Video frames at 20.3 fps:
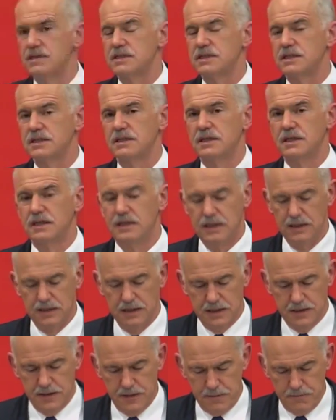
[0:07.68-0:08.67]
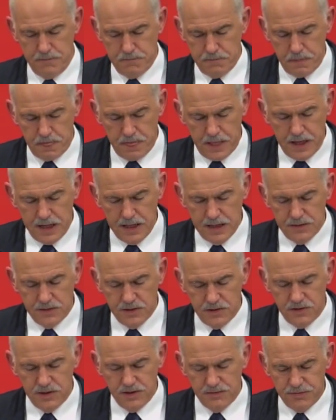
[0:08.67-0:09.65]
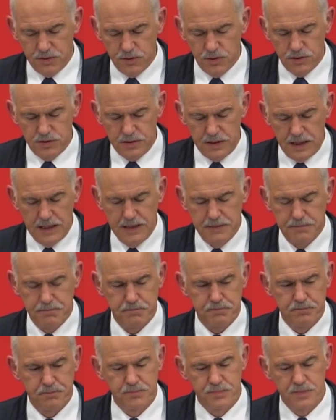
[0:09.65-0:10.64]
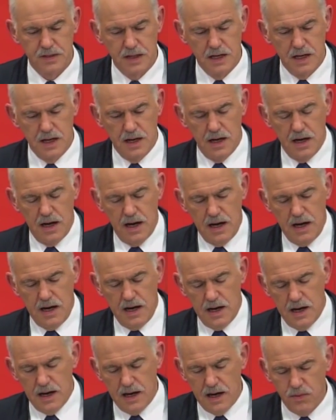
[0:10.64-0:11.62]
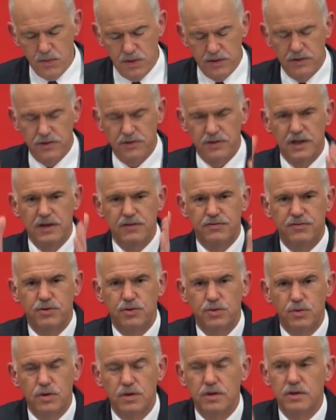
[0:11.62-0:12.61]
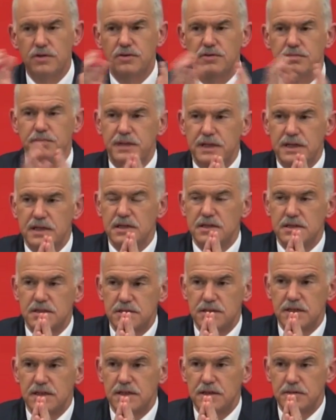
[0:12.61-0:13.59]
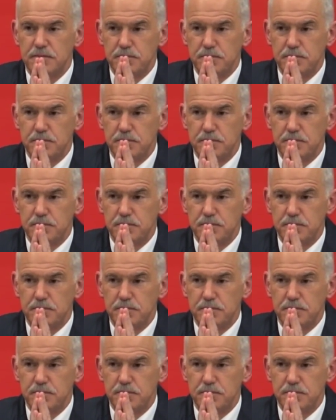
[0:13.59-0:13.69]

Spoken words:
us in this difficult time. I want to say a few words because